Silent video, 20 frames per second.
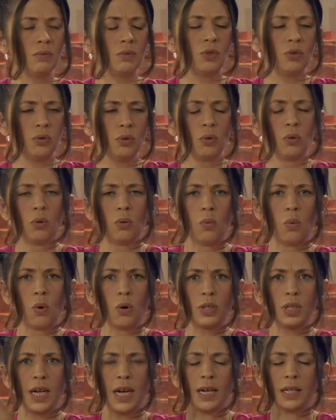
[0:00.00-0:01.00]
cruel
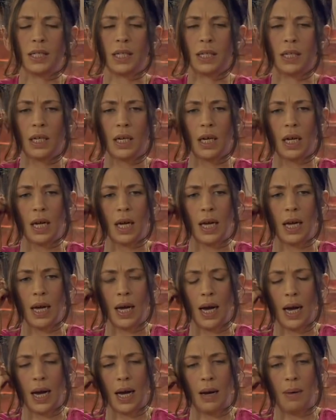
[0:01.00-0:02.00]
war tactic.
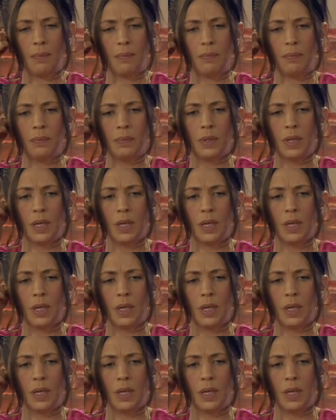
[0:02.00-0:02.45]
And